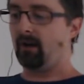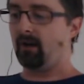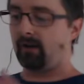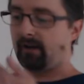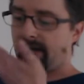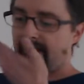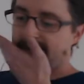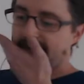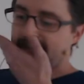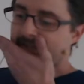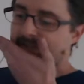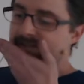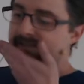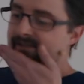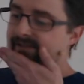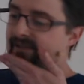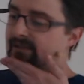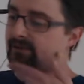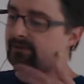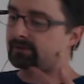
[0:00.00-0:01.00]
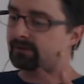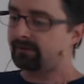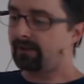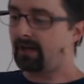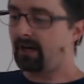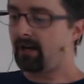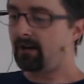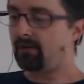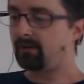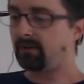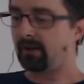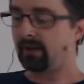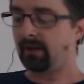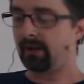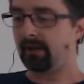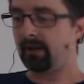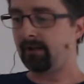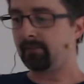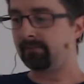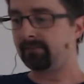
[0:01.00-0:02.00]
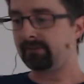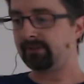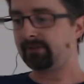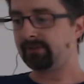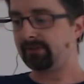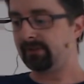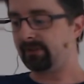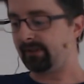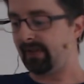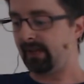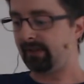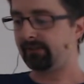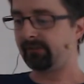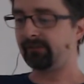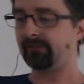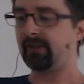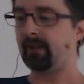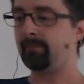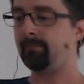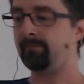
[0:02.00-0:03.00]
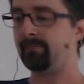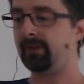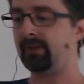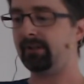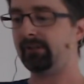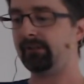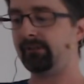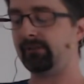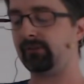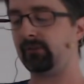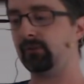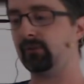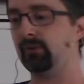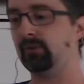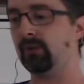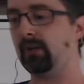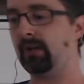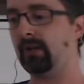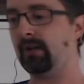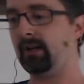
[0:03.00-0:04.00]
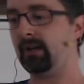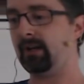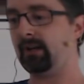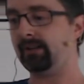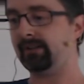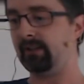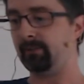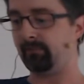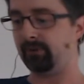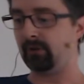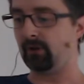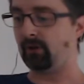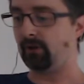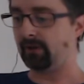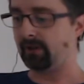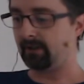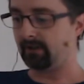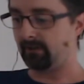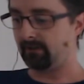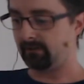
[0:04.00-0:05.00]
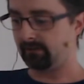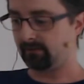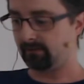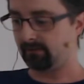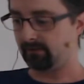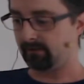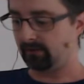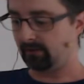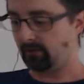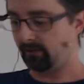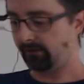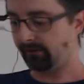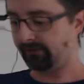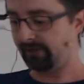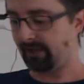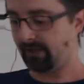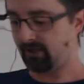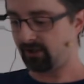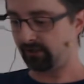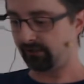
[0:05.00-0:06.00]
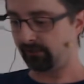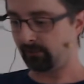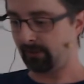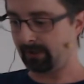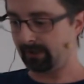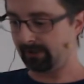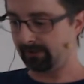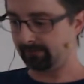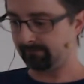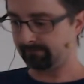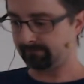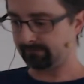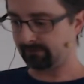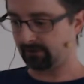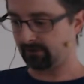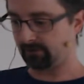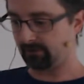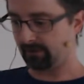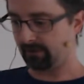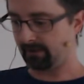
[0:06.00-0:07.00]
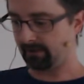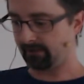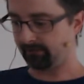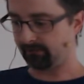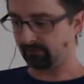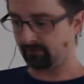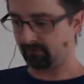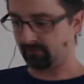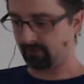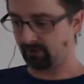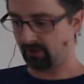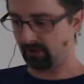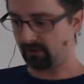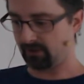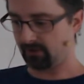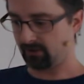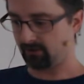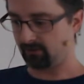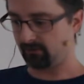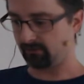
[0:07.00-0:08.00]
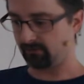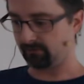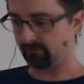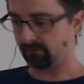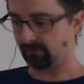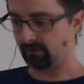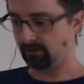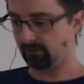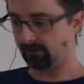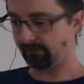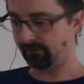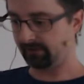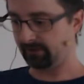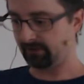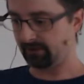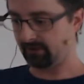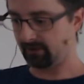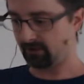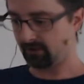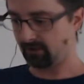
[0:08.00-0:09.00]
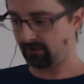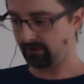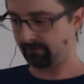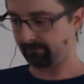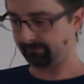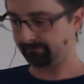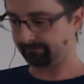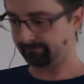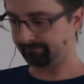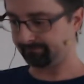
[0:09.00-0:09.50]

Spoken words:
Okay, so now the next step is to deploy Logstash as well. So I have to change to Logstash.